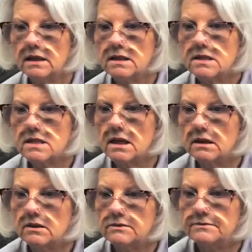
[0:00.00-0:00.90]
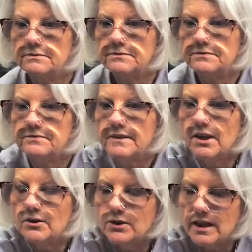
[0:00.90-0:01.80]
So,
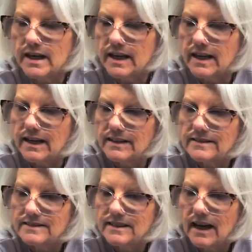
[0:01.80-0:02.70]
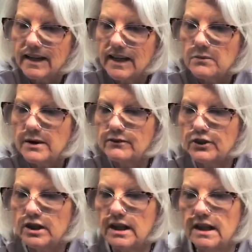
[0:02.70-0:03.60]
oh, thanks. I can't wait for
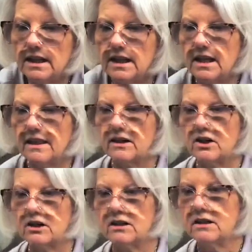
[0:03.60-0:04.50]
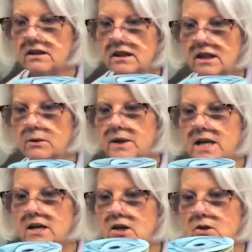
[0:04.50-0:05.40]
you to get it either. Here we
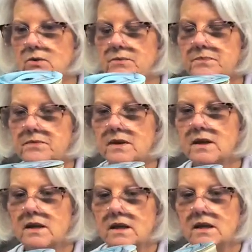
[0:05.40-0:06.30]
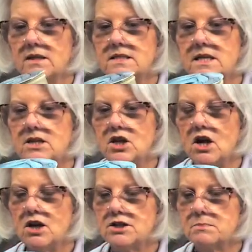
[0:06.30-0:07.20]
go. 10
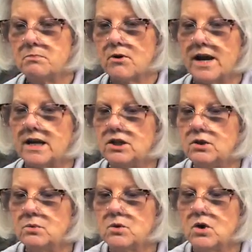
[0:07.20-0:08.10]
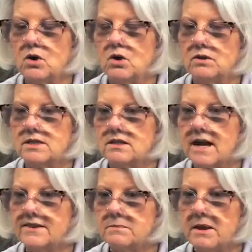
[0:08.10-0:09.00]
yards, brand new roll. Still
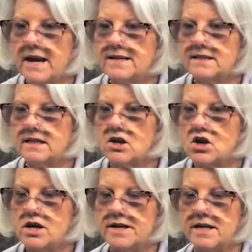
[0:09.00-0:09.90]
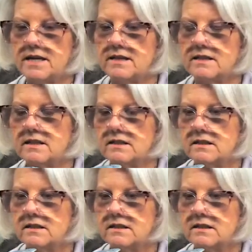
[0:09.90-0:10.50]
got the plastic on it.